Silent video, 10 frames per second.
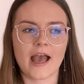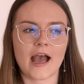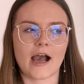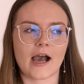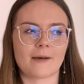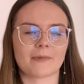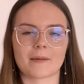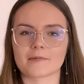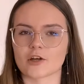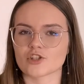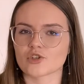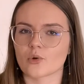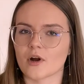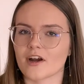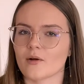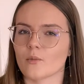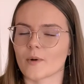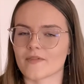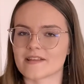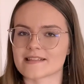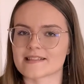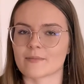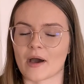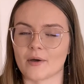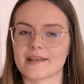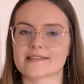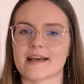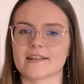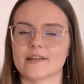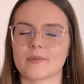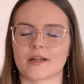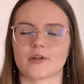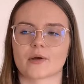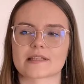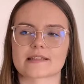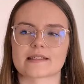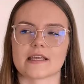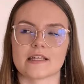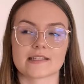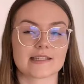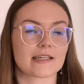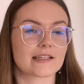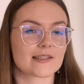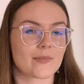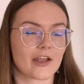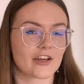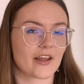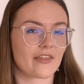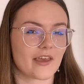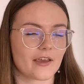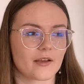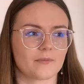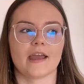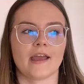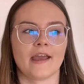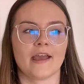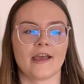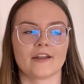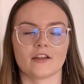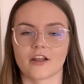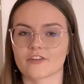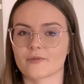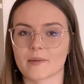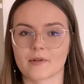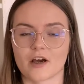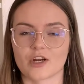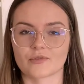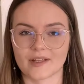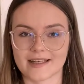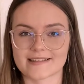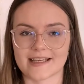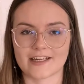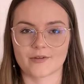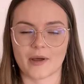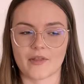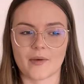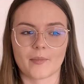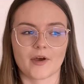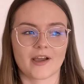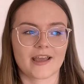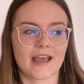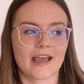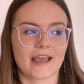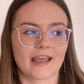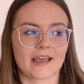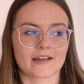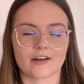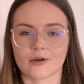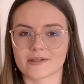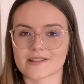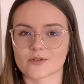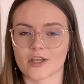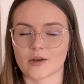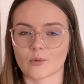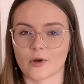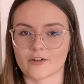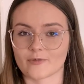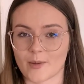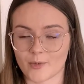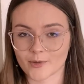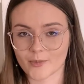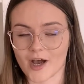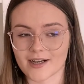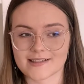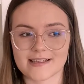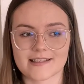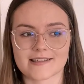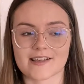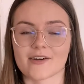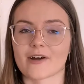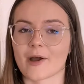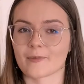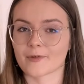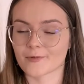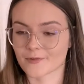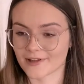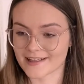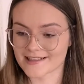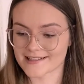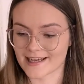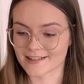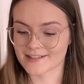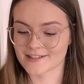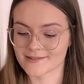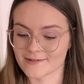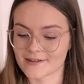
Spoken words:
I'm not sure what this is about exactly, but I know it's Indian inspired, I think. And a lot of people are really excited about that book, and I know it's in one of my book boxes, so I'm really excited to